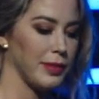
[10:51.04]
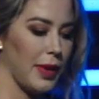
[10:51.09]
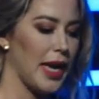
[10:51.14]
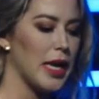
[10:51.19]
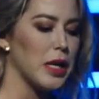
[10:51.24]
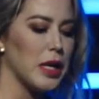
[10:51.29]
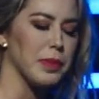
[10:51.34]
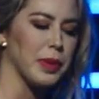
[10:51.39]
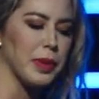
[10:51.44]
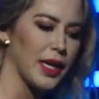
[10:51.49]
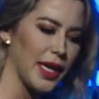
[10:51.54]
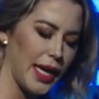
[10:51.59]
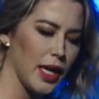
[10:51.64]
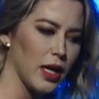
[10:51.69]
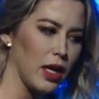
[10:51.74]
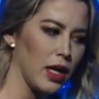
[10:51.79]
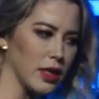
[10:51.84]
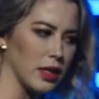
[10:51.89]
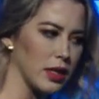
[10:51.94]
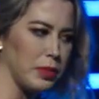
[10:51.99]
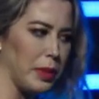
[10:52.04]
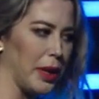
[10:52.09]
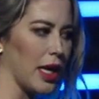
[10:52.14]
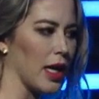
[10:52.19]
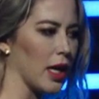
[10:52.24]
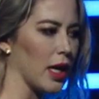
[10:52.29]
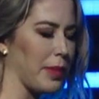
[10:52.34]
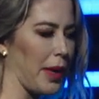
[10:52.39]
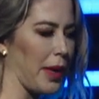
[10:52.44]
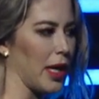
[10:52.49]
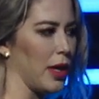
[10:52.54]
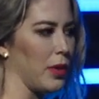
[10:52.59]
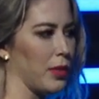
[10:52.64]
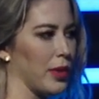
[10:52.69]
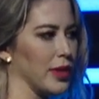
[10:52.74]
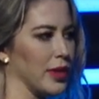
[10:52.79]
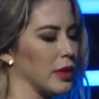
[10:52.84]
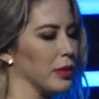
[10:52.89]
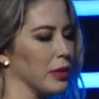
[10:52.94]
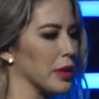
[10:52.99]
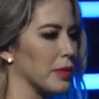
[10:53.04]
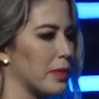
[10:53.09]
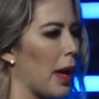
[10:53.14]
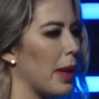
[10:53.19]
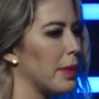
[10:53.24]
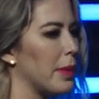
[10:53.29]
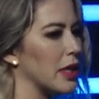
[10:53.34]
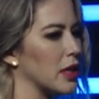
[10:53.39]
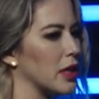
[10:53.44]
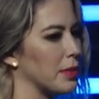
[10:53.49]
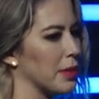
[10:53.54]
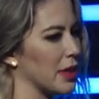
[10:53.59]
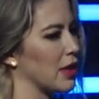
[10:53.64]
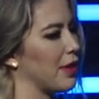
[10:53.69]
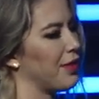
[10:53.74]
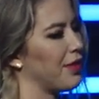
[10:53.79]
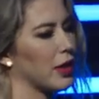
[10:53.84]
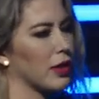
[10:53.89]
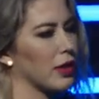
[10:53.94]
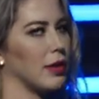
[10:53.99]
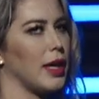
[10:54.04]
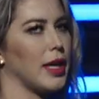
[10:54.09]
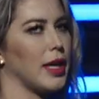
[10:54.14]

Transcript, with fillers: I didn't plan on speaking about it once it was published, because I figured,